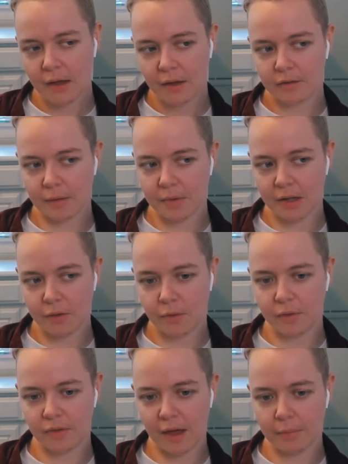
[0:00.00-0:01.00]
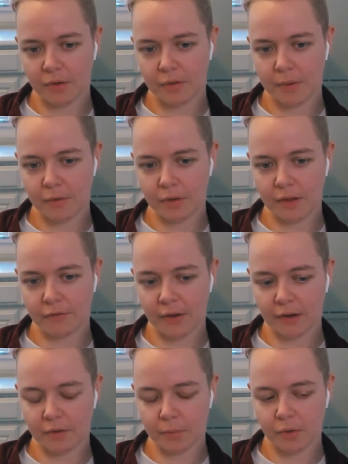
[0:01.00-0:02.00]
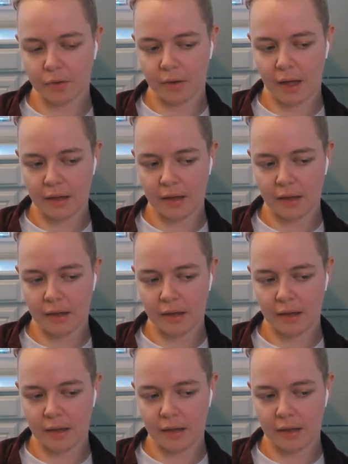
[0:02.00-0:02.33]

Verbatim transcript: somebody who is able to be really flexible